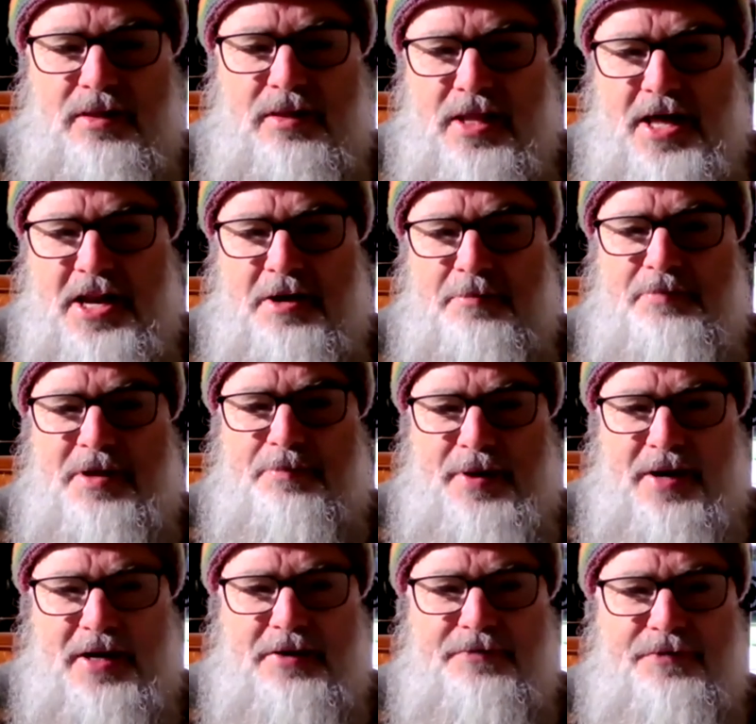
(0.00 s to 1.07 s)
Let it be
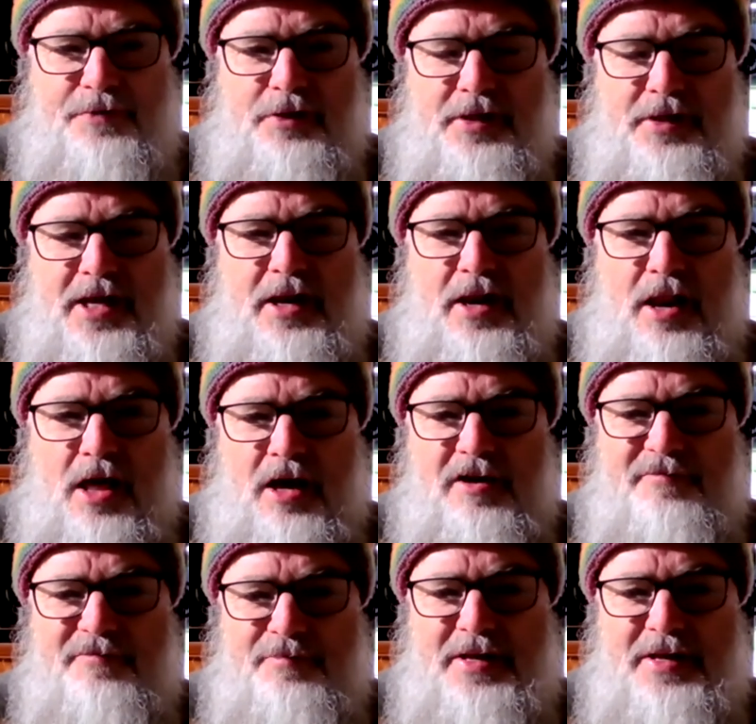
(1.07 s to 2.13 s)
painful. Let
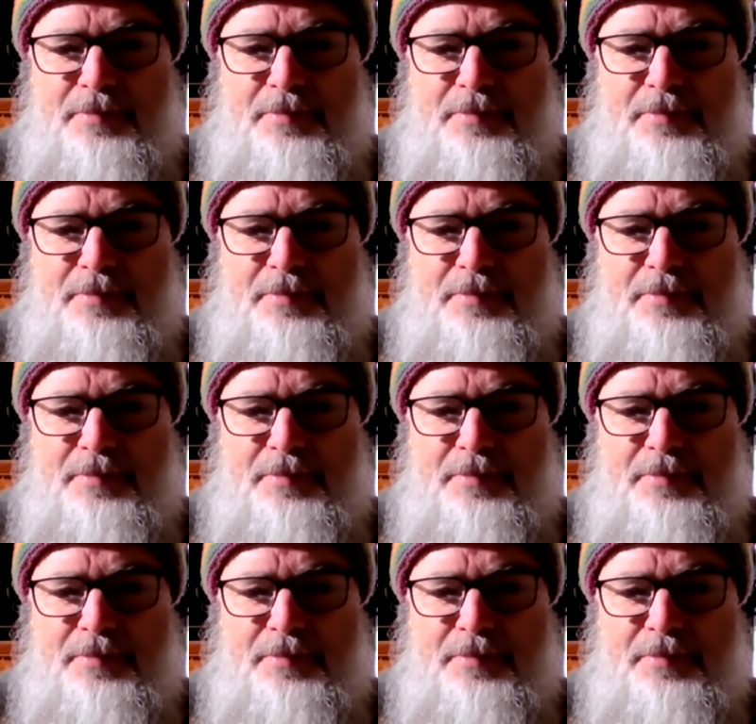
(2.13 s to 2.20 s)
life